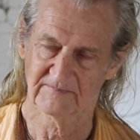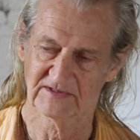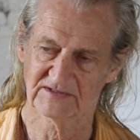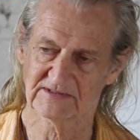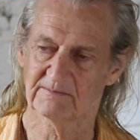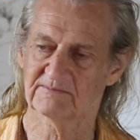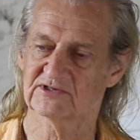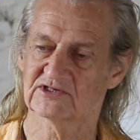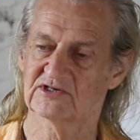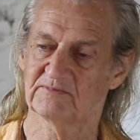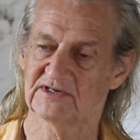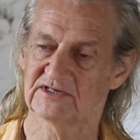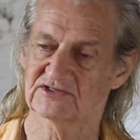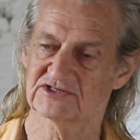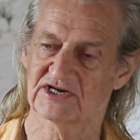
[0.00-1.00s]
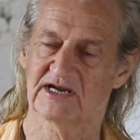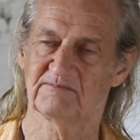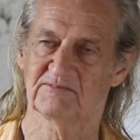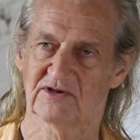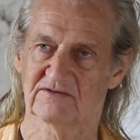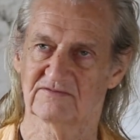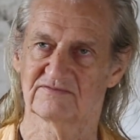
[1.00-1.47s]
something to be
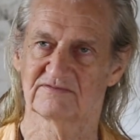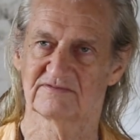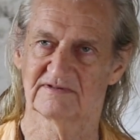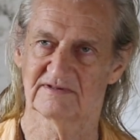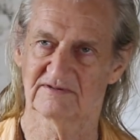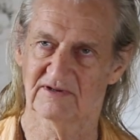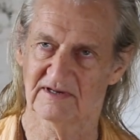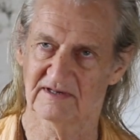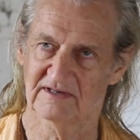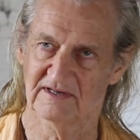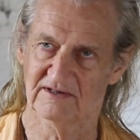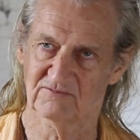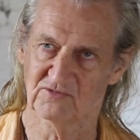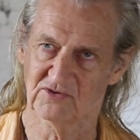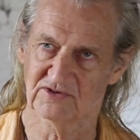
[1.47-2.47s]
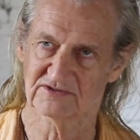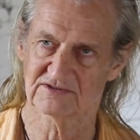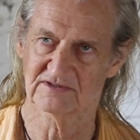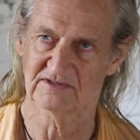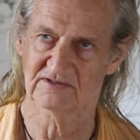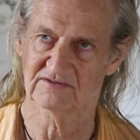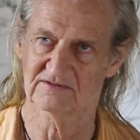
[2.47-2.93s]
ashamed of at
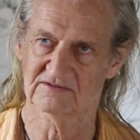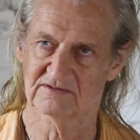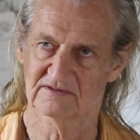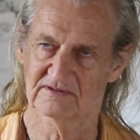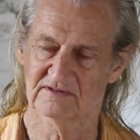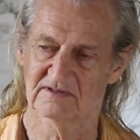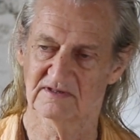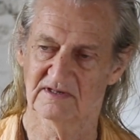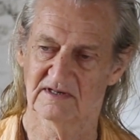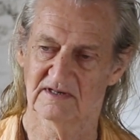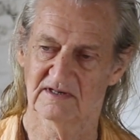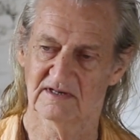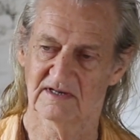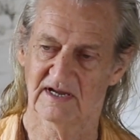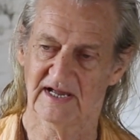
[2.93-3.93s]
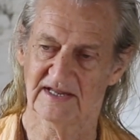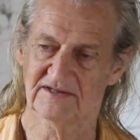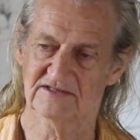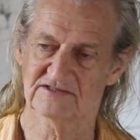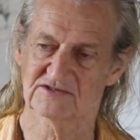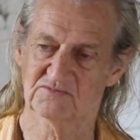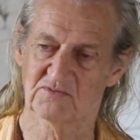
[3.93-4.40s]
worst, And
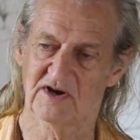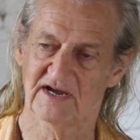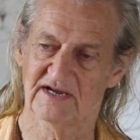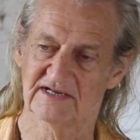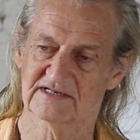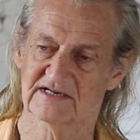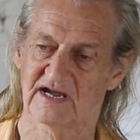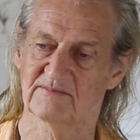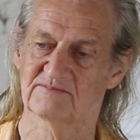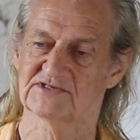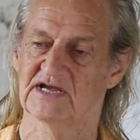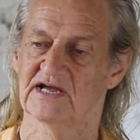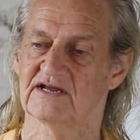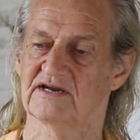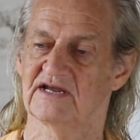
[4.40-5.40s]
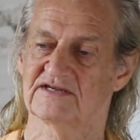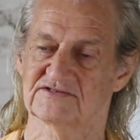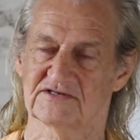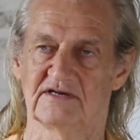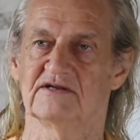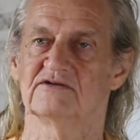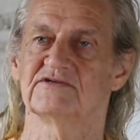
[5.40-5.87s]
this is why it comes out as
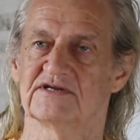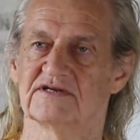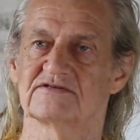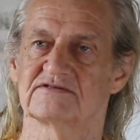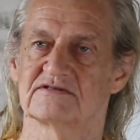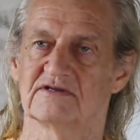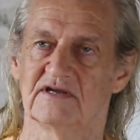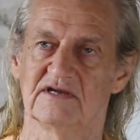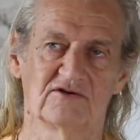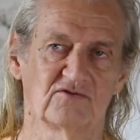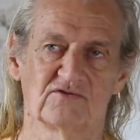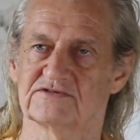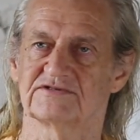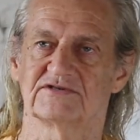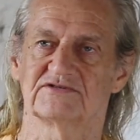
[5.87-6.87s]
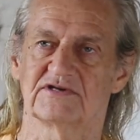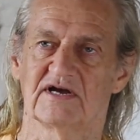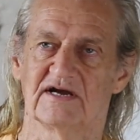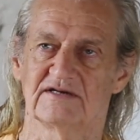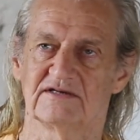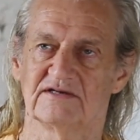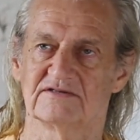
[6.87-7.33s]
an illness in all
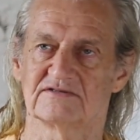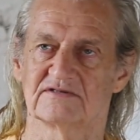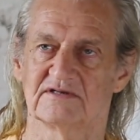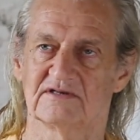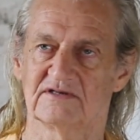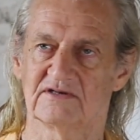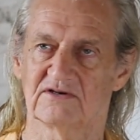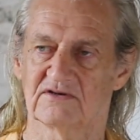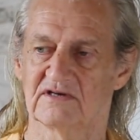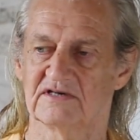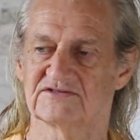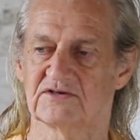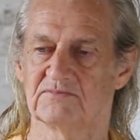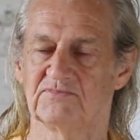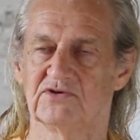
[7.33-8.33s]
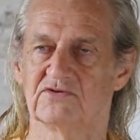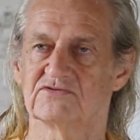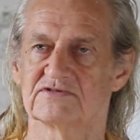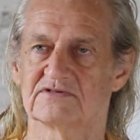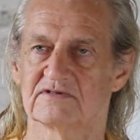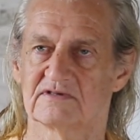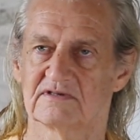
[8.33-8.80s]
societies, as
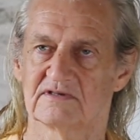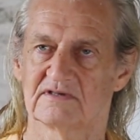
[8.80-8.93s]
abuse,